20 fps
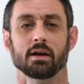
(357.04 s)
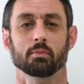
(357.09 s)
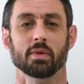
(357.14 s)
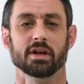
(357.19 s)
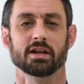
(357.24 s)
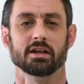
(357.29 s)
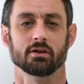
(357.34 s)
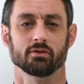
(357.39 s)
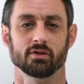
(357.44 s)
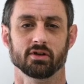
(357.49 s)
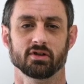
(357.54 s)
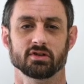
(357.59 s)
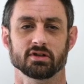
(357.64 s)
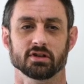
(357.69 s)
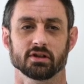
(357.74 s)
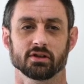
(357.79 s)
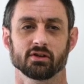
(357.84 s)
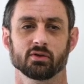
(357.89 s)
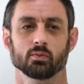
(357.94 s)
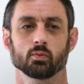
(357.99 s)
Now, many
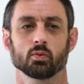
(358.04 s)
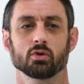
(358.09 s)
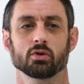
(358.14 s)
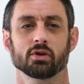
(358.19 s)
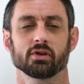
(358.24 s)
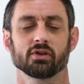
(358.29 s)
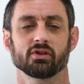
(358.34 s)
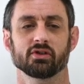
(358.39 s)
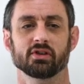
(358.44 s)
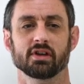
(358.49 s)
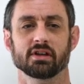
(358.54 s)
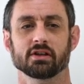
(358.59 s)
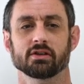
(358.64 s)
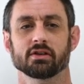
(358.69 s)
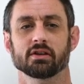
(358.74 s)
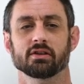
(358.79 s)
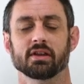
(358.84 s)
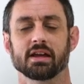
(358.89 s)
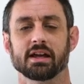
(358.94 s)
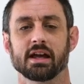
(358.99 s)
Christians will
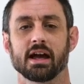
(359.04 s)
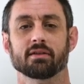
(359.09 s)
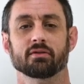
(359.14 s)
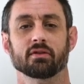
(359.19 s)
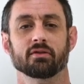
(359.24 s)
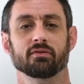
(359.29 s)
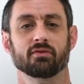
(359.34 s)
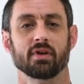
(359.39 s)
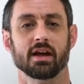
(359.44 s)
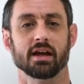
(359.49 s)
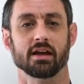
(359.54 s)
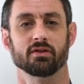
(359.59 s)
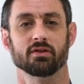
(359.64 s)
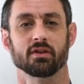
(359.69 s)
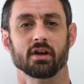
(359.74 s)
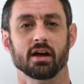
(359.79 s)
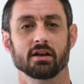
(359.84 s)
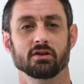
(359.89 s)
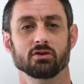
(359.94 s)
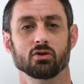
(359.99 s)
consider that they have a
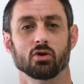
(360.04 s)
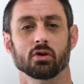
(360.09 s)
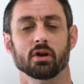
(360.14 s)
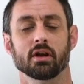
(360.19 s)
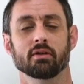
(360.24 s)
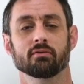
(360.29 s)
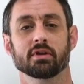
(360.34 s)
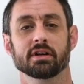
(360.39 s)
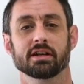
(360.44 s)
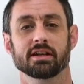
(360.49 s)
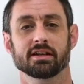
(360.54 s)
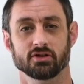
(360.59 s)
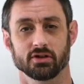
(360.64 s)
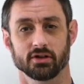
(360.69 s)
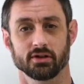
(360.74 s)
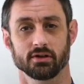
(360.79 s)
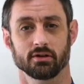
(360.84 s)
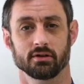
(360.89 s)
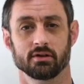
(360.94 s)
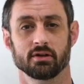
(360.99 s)
faith and not a
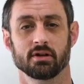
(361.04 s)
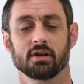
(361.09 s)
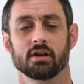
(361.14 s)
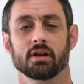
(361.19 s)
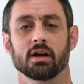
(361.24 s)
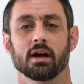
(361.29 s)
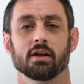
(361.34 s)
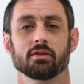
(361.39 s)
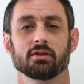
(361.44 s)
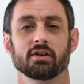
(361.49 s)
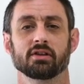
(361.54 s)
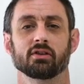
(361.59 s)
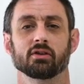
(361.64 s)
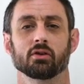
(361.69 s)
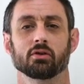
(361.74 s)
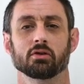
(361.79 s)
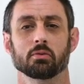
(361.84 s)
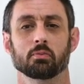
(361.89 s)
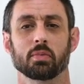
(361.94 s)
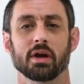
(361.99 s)
religion, and this
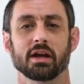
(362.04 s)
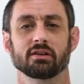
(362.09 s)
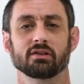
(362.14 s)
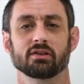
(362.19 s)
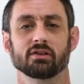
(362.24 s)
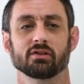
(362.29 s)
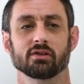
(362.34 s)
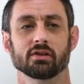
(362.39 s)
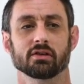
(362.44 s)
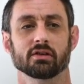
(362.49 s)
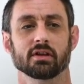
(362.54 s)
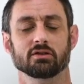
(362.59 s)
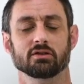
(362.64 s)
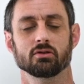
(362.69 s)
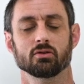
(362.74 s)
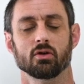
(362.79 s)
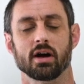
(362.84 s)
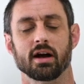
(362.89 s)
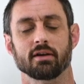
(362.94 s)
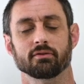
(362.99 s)
is on the basis they
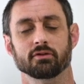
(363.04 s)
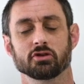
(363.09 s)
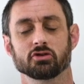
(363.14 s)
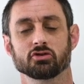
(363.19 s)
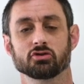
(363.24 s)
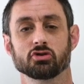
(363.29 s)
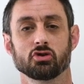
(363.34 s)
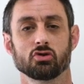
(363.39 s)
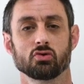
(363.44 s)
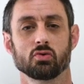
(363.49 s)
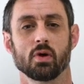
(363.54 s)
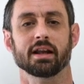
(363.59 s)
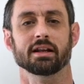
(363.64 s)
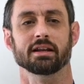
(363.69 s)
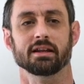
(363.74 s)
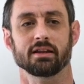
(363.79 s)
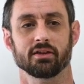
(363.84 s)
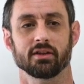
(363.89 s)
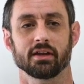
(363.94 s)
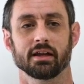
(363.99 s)
do not have to do
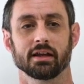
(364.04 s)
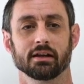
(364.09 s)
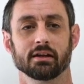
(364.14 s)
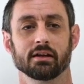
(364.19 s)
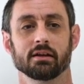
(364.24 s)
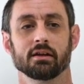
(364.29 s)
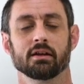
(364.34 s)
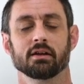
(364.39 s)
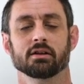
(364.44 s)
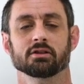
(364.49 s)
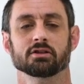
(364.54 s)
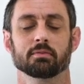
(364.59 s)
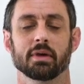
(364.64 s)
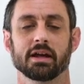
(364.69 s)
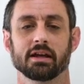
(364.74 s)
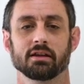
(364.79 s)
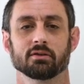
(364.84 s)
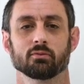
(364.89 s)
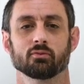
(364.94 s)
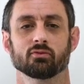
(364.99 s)
anything to
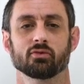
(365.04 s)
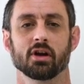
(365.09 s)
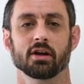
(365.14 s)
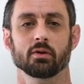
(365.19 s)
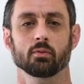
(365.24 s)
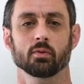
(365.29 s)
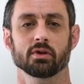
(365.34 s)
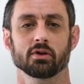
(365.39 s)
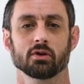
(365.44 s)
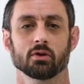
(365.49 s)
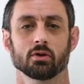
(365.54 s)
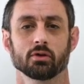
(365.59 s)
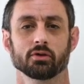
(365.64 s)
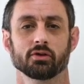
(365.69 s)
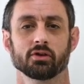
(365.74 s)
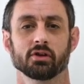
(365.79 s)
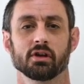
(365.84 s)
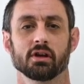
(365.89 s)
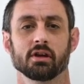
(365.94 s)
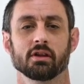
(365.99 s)
make them right with
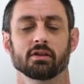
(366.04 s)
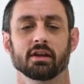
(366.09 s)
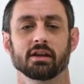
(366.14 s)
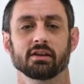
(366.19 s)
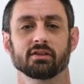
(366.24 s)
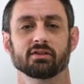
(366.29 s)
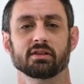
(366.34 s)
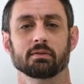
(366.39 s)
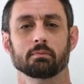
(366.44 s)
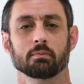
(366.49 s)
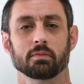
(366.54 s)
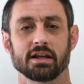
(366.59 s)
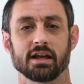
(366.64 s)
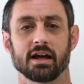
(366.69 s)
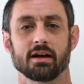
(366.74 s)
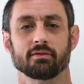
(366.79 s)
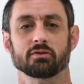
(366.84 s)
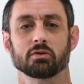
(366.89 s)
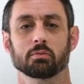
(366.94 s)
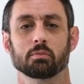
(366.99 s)
God. They
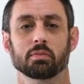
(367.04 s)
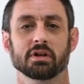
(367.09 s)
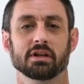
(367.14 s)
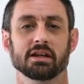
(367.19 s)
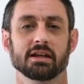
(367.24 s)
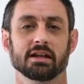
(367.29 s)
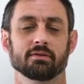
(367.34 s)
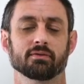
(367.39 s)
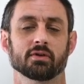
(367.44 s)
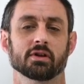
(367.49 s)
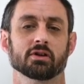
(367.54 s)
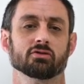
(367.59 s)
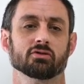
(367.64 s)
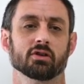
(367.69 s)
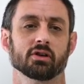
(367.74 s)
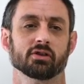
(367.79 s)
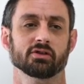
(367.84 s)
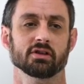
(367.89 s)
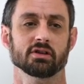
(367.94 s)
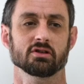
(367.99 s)
simply have to believe and
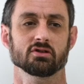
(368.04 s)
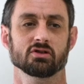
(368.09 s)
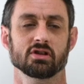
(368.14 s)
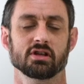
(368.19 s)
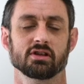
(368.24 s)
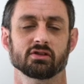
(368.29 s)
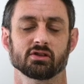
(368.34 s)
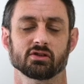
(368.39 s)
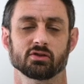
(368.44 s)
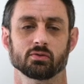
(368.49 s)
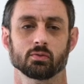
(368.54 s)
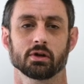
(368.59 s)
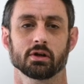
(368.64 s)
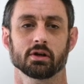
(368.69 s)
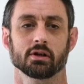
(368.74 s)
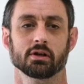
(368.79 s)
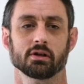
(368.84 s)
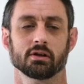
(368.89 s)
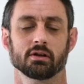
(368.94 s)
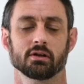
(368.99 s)
trust in Jesus'
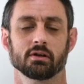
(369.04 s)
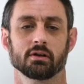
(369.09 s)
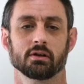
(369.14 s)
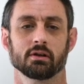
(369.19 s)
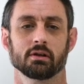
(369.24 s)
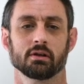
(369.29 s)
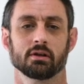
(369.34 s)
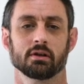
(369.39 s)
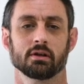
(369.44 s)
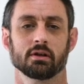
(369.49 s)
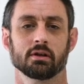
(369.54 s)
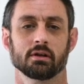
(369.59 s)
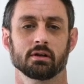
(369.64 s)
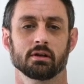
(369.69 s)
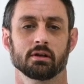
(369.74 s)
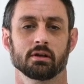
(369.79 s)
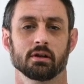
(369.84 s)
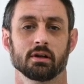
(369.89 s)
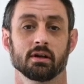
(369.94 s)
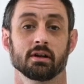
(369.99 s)
work.
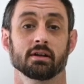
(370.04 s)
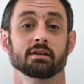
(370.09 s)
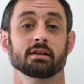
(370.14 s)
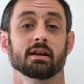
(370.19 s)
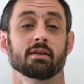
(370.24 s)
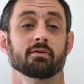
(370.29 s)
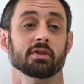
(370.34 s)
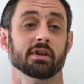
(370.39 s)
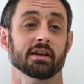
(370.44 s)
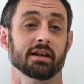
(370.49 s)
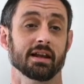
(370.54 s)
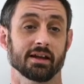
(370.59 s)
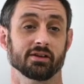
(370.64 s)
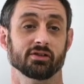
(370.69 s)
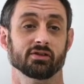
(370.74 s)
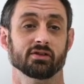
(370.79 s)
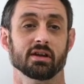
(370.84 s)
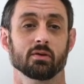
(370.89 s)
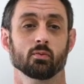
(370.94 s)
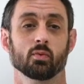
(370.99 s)

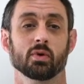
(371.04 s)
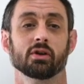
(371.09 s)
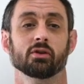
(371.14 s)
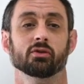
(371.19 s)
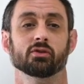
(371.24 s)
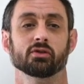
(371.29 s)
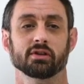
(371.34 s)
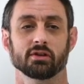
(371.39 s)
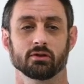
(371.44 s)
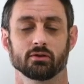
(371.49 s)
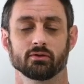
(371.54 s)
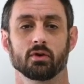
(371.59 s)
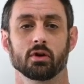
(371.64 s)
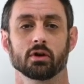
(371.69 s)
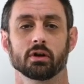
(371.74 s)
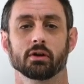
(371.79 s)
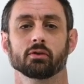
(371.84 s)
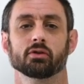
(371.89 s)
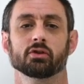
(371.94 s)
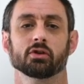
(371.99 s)
Nevertheless, they will still
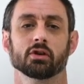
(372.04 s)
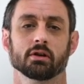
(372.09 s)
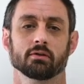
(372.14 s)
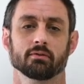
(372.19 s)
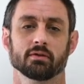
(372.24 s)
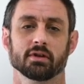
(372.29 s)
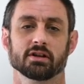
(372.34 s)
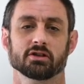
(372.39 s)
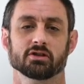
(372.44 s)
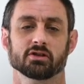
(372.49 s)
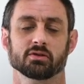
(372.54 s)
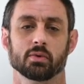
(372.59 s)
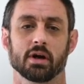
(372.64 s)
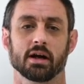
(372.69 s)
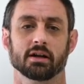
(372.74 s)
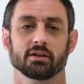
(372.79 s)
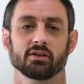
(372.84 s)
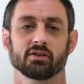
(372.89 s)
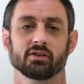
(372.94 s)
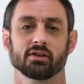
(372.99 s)
follow certain religious
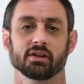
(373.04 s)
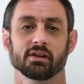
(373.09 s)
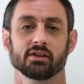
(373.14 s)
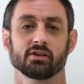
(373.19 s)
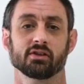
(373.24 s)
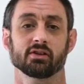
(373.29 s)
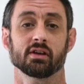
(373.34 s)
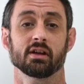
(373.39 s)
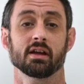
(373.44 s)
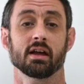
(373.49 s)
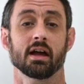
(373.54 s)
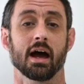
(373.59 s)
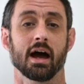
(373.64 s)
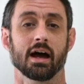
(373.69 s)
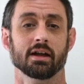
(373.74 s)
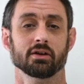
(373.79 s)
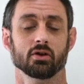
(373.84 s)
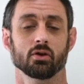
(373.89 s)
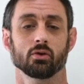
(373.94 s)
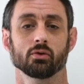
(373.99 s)
practices
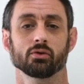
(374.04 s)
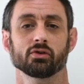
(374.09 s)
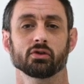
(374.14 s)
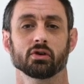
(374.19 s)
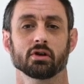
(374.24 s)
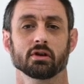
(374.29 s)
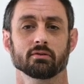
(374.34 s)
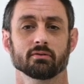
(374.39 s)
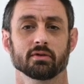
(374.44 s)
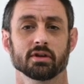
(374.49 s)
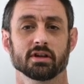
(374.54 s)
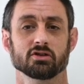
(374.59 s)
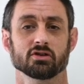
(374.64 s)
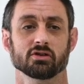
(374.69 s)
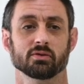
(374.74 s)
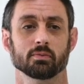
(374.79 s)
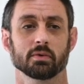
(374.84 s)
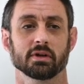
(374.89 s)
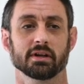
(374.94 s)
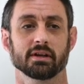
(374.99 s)
and hold certain
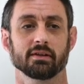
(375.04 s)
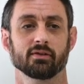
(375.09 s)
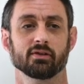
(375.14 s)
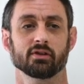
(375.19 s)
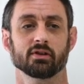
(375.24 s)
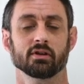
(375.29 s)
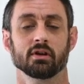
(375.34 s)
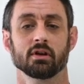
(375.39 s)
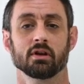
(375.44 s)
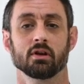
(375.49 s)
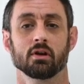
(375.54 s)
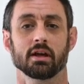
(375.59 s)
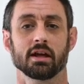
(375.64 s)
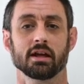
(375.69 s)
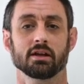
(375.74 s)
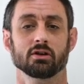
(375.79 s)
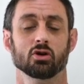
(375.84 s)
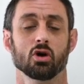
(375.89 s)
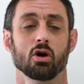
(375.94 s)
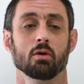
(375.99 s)
religious beliefs
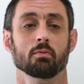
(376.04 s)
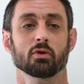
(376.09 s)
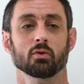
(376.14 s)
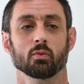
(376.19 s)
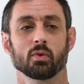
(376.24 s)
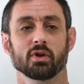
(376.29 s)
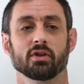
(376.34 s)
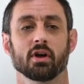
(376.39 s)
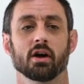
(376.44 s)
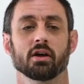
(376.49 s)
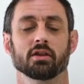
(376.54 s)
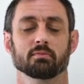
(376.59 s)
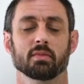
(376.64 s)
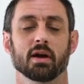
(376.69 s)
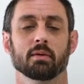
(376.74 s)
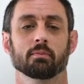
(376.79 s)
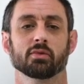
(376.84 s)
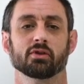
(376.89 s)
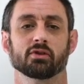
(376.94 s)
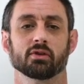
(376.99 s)
in common with other
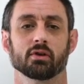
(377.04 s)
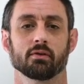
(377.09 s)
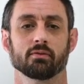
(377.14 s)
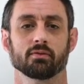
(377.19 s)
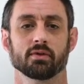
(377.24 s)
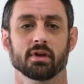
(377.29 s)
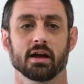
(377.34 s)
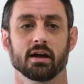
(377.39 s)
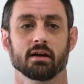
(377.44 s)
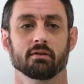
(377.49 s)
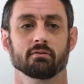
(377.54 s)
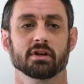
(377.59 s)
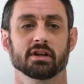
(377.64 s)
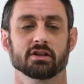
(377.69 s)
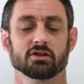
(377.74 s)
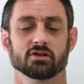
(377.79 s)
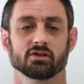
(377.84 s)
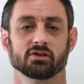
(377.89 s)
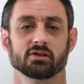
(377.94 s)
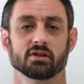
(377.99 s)
members of their
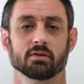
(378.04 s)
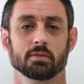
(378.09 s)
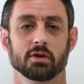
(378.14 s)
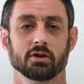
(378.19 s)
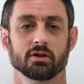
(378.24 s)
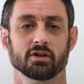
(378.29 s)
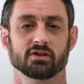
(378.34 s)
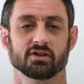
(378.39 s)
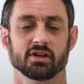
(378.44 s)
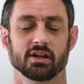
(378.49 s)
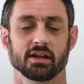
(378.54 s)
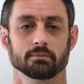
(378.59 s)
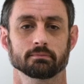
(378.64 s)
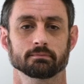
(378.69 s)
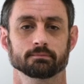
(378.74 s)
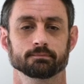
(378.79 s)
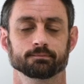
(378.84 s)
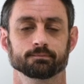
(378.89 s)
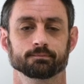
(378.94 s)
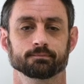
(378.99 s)
religious community.
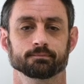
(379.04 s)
